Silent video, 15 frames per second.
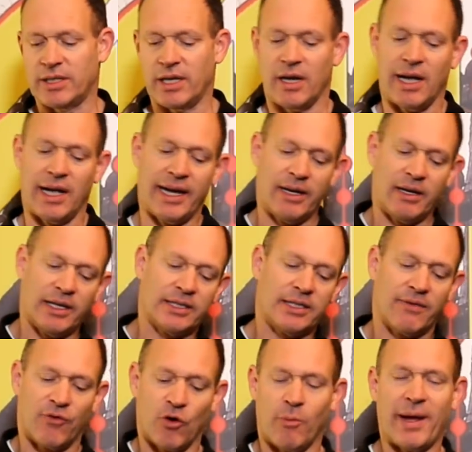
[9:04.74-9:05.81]
that it is
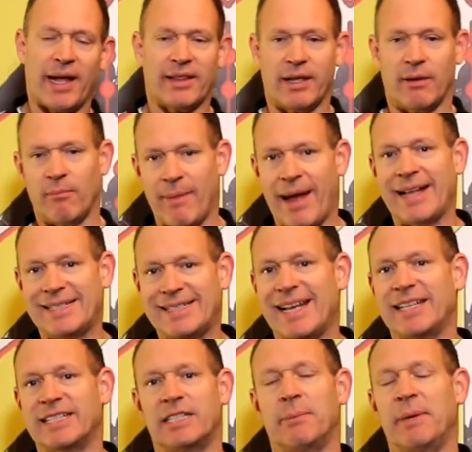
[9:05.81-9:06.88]
a format that made
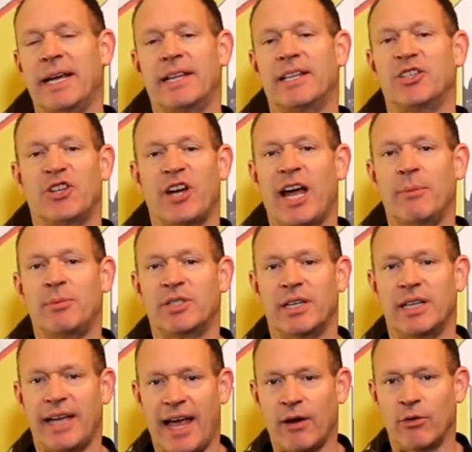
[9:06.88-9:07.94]
sense to me in the shapes
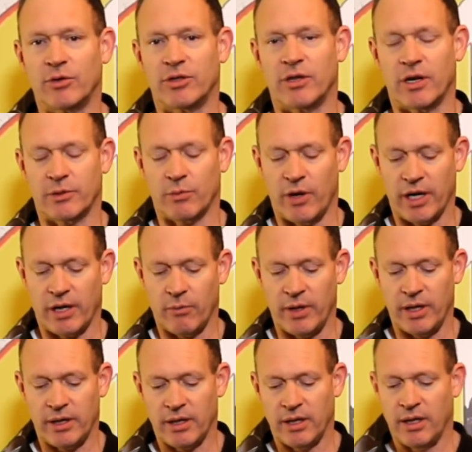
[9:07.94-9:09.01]
and the angles that I was working with.